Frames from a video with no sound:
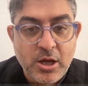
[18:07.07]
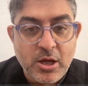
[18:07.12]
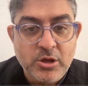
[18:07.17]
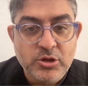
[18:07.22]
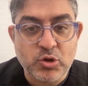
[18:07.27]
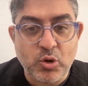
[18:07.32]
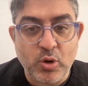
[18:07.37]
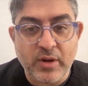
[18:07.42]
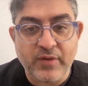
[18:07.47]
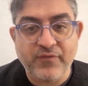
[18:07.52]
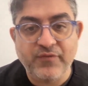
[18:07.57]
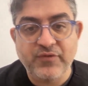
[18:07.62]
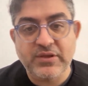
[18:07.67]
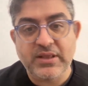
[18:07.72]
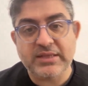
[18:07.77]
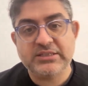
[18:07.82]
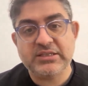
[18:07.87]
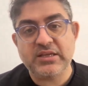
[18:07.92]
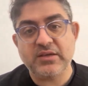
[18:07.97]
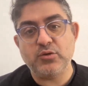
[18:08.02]
So if
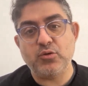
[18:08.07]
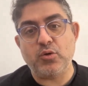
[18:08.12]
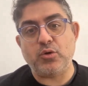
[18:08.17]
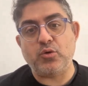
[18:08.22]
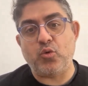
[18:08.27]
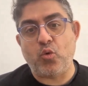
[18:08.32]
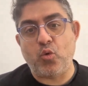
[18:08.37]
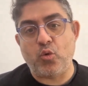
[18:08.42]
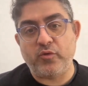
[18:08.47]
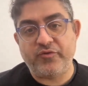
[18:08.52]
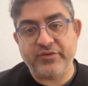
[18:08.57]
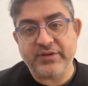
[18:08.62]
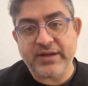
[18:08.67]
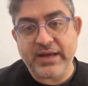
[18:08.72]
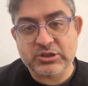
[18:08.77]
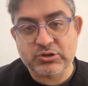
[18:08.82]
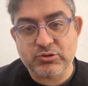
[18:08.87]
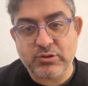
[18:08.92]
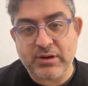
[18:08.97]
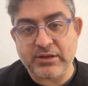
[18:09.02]
let's say you're on oral
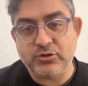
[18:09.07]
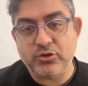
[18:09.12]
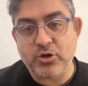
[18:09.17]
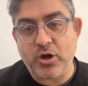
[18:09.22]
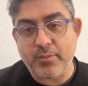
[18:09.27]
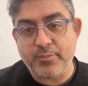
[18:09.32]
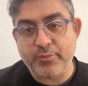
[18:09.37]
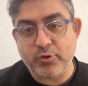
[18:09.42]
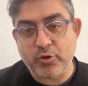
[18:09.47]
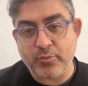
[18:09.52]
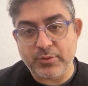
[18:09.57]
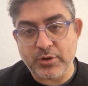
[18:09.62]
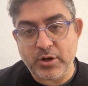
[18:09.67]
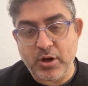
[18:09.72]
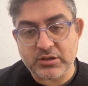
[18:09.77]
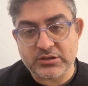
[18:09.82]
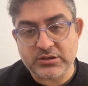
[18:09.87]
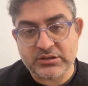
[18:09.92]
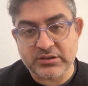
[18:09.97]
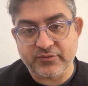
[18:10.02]
finasteride and topical
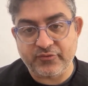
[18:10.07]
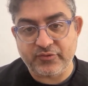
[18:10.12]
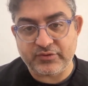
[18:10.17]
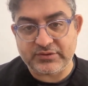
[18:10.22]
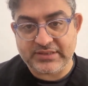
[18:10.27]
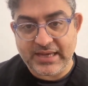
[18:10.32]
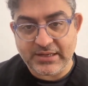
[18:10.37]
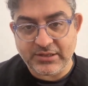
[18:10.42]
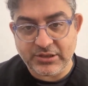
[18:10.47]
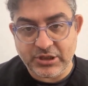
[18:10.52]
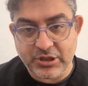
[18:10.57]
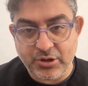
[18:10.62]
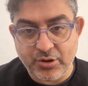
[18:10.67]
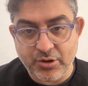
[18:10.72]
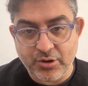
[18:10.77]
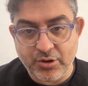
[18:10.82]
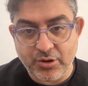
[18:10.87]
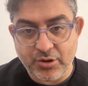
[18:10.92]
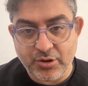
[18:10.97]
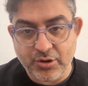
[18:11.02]
minoxidil for 10
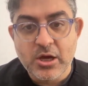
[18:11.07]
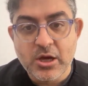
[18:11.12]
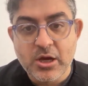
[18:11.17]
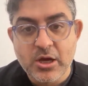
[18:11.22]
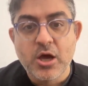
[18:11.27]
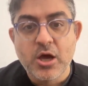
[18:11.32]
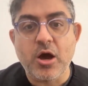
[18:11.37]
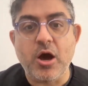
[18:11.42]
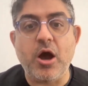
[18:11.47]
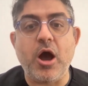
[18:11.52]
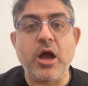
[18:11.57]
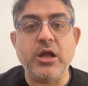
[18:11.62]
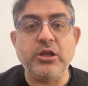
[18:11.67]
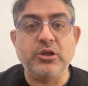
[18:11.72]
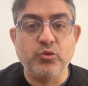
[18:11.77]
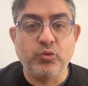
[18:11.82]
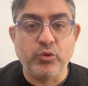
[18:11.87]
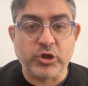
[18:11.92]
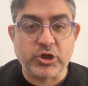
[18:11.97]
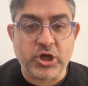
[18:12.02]
years, uh,
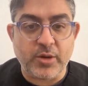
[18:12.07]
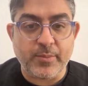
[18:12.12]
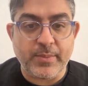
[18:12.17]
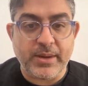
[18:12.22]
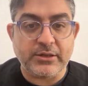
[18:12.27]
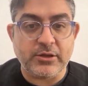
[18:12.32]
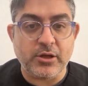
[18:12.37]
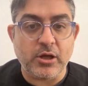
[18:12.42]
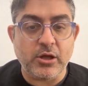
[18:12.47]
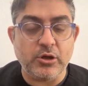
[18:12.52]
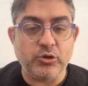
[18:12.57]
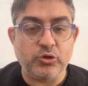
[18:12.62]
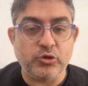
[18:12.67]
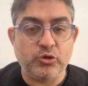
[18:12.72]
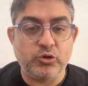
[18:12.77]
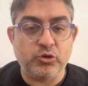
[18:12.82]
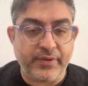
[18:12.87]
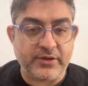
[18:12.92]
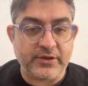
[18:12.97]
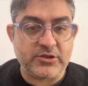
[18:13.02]
I do recommend
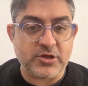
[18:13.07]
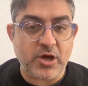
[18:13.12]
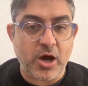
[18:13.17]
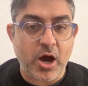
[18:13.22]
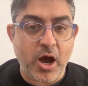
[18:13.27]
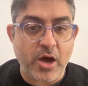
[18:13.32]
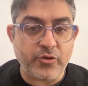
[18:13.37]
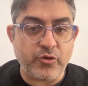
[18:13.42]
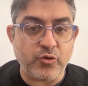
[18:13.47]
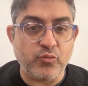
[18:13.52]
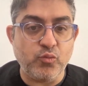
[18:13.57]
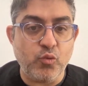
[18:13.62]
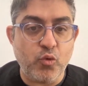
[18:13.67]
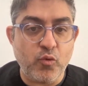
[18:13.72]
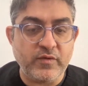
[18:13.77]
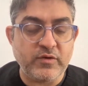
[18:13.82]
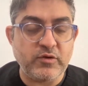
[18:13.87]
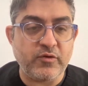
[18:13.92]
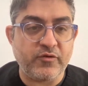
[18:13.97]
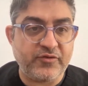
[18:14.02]
two things either
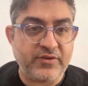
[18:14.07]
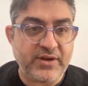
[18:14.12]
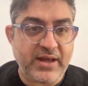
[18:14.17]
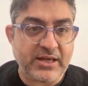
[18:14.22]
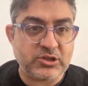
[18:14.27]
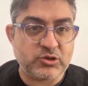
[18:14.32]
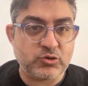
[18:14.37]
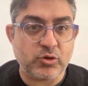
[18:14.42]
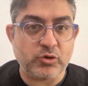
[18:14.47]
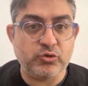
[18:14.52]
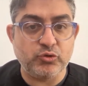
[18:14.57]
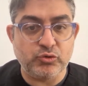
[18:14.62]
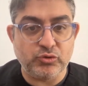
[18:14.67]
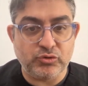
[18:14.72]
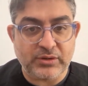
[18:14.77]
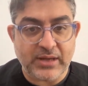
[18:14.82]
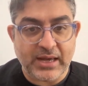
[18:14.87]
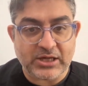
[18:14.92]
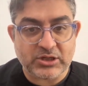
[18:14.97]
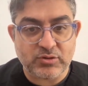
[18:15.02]
moving your finasteride to
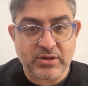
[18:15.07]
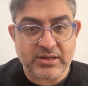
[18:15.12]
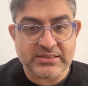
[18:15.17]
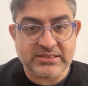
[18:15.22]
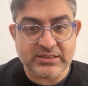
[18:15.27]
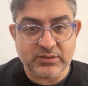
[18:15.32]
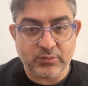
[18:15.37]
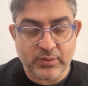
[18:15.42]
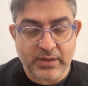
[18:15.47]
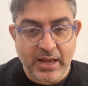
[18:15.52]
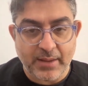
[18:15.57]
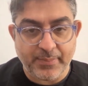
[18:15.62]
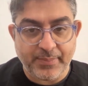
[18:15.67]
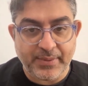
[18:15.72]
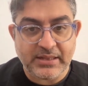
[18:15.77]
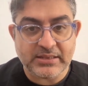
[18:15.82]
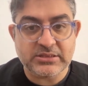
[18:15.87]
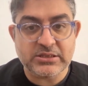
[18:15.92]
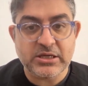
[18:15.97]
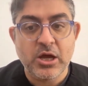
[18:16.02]
dutasteride and see what
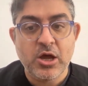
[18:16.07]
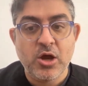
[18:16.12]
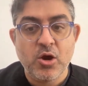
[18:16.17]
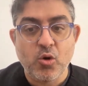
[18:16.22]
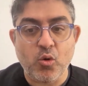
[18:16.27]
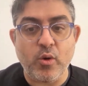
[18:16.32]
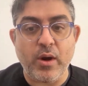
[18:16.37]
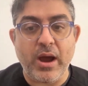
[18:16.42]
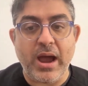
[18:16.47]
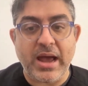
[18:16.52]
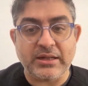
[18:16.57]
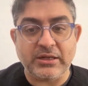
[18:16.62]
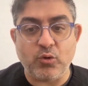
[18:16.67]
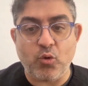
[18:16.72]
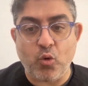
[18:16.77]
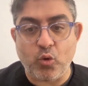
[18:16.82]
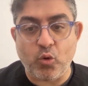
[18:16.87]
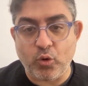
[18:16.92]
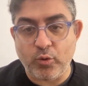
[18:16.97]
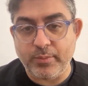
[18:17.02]
happens or adding
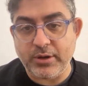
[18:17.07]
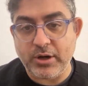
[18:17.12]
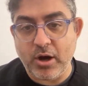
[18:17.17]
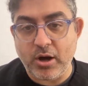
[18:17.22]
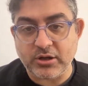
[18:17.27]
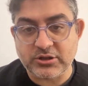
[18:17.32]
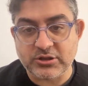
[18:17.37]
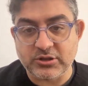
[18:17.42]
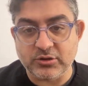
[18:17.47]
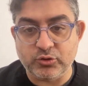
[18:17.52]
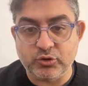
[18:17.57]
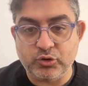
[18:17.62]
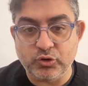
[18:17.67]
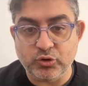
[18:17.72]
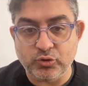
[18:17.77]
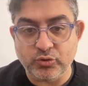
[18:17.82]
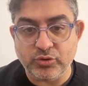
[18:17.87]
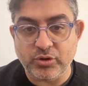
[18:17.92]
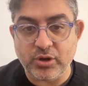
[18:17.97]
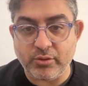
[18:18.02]
oral minoxidil
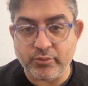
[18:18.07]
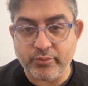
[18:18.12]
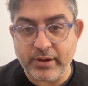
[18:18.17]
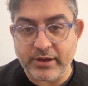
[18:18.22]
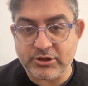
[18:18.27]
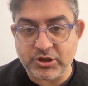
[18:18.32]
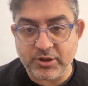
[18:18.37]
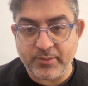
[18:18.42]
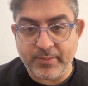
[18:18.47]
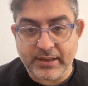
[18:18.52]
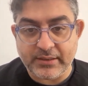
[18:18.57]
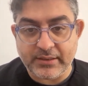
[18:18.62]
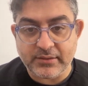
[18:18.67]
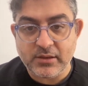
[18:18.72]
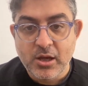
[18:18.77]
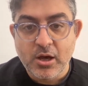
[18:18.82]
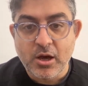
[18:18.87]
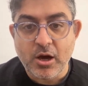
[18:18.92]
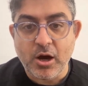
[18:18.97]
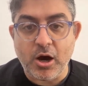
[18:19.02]
to the regimen
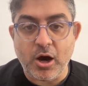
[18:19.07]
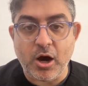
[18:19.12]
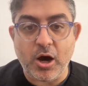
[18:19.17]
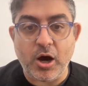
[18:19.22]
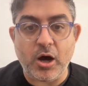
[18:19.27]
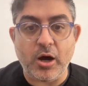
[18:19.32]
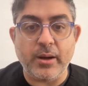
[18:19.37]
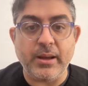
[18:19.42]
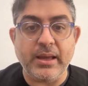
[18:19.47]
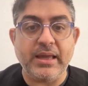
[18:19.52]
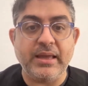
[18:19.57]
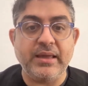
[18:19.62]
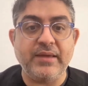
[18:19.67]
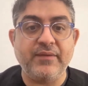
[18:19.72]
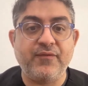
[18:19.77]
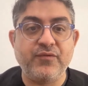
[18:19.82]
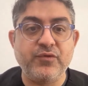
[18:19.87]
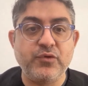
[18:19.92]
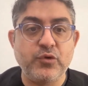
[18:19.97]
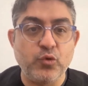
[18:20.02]
uh,
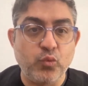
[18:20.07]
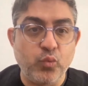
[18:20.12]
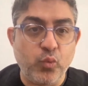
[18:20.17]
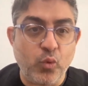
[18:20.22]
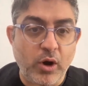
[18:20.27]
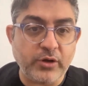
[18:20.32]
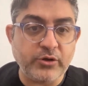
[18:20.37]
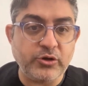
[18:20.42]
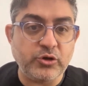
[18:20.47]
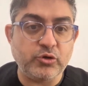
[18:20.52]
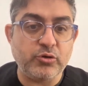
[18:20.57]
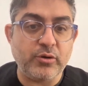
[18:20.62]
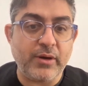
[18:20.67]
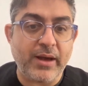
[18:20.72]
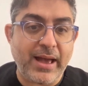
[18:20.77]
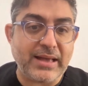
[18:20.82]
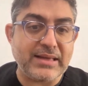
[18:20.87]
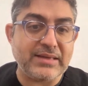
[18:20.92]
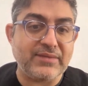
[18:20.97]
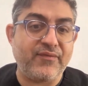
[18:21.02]
if you want you could
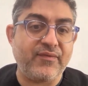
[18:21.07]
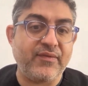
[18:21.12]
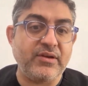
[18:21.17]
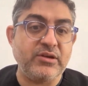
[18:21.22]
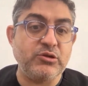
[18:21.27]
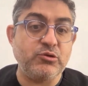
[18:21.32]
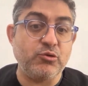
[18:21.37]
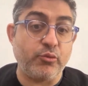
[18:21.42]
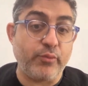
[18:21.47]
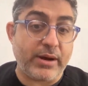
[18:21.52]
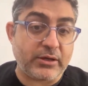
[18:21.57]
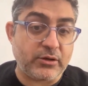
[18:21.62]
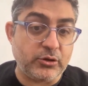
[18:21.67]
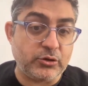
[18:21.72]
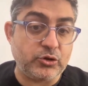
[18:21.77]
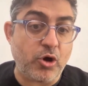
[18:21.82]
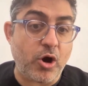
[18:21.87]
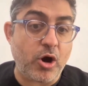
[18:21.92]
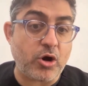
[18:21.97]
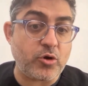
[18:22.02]
have your regular
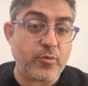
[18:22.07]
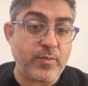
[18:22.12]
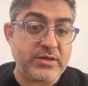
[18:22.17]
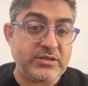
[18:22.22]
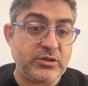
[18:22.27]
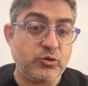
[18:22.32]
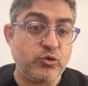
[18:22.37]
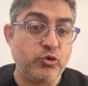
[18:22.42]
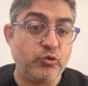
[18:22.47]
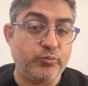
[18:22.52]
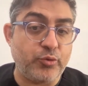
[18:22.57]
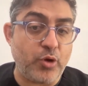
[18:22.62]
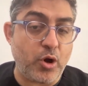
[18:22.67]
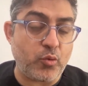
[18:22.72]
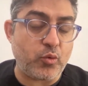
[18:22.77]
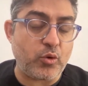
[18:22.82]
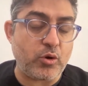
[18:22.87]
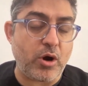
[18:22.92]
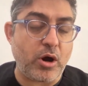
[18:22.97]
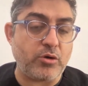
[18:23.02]
doctor basically do
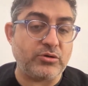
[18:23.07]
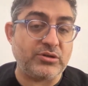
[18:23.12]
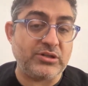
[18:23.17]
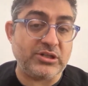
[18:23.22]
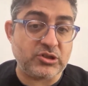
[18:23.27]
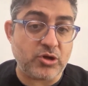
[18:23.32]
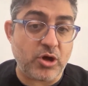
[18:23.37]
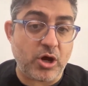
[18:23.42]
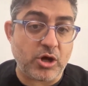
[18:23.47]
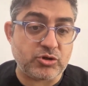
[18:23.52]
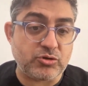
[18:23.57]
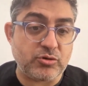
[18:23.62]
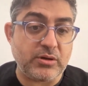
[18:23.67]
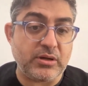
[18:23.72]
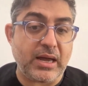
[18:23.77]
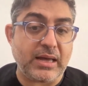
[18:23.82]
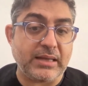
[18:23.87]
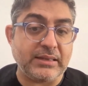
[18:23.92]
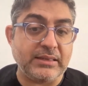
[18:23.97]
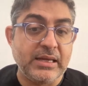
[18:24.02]
blood work on
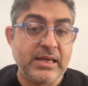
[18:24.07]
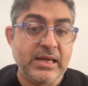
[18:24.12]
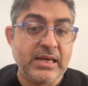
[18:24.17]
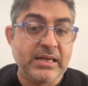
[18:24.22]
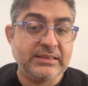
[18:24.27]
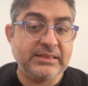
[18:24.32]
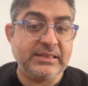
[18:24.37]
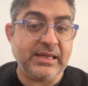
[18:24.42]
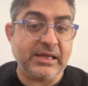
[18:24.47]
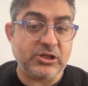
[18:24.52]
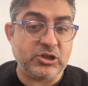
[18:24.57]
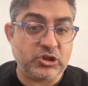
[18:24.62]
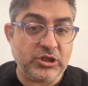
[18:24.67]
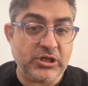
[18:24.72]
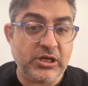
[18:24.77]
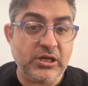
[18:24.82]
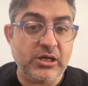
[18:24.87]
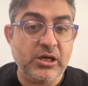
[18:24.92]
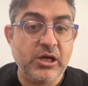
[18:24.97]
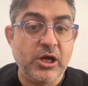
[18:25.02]
testosterone and
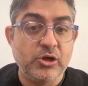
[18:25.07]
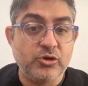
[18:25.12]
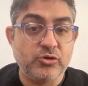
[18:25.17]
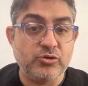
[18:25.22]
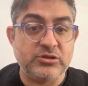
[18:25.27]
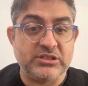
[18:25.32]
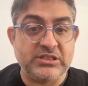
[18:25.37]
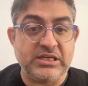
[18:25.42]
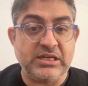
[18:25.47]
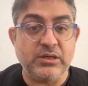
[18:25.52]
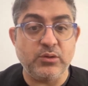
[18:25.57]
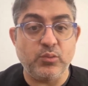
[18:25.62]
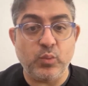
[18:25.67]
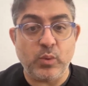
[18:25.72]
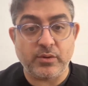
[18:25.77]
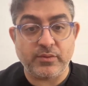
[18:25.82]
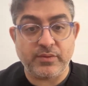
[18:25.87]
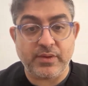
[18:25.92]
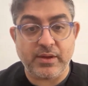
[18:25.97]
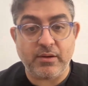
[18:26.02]
dht to see
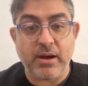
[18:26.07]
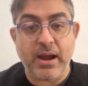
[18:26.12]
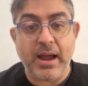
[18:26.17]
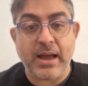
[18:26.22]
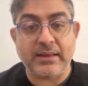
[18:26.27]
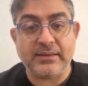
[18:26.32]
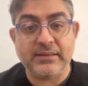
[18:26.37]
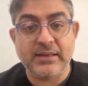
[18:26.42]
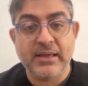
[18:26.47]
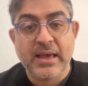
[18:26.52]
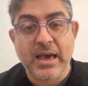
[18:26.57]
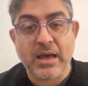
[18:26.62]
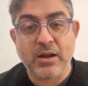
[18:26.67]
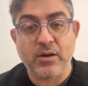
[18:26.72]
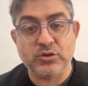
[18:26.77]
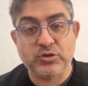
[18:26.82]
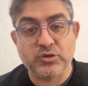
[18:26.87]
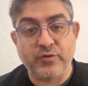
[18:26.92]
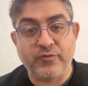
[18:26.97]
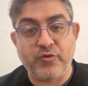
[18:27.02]
where they're at and
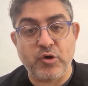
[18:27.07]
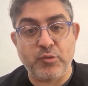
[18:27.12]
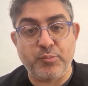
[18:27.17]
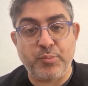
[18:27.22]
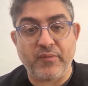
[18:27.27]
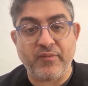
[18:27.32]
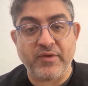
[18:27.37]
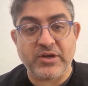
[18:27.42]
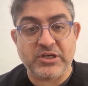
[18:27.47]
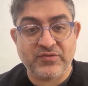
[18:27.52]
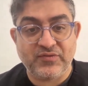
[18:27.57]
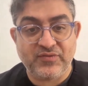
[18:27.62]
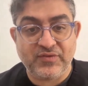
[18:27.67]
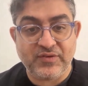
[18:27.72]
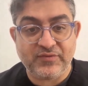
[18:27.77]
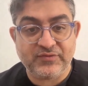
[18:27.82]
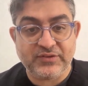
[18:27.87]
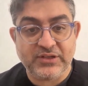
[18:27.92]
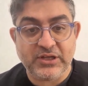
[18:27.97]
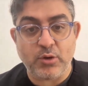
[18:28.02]
also if you're above age
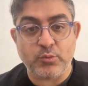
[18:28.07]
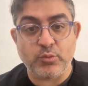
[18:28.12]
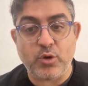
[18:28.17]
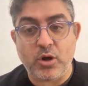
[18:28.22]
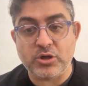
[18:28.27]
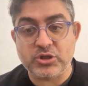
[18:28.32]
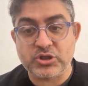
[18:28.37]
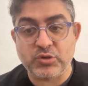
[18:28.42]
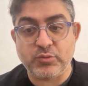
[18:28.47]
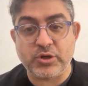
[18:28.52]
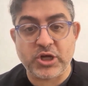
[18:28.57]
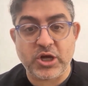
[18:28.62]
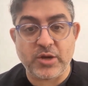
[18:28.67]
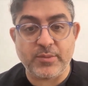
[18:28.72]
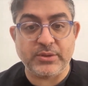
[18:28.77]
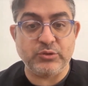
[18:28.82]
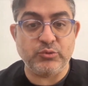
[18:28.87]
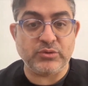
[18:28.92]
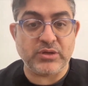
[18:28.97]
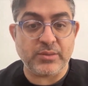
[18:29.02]
50 i would also
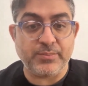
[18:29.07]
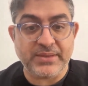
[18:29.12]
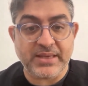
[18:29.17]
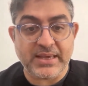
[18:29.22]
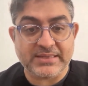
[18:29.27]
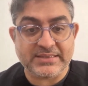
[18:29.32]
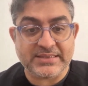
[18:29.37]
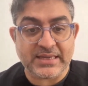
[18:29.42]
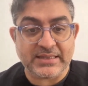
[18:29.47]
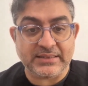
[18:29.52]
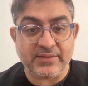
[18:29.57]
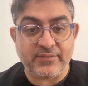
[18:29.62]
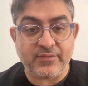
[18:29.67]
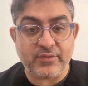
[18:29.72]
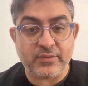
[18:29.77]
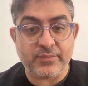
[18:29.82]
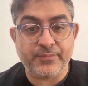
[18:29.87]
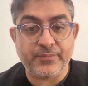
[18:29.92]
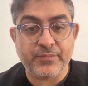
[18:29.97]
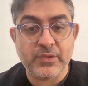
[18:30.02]
recommend doing a psa
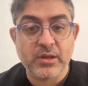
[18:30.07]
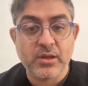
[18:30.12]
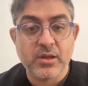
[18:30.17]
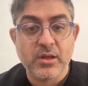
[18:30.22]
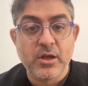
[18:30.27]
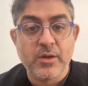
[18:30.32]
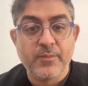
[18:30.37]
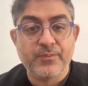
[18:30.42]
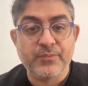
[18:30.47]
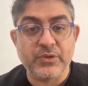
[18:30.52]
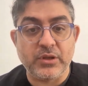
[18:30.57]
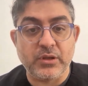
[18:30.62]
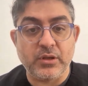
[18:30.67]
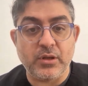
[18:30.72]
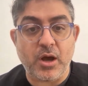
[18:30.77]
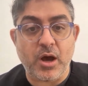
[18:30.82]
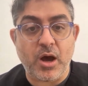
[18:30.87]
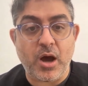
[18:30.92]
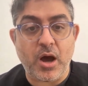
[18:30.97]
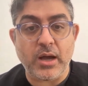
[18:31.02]
level
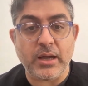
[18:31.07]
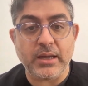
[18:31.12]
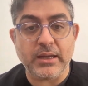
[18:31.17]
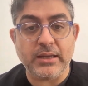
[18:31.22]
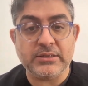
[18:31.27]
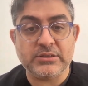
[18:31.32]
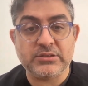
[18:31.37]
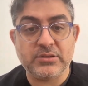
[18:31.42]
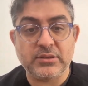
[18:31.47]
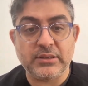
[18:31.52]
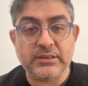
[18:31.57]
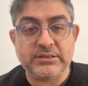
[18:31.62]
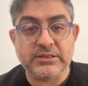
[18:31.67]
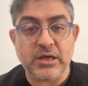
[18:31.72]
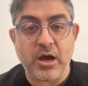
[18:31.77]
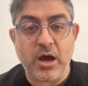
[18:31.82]
mm, I so let's see.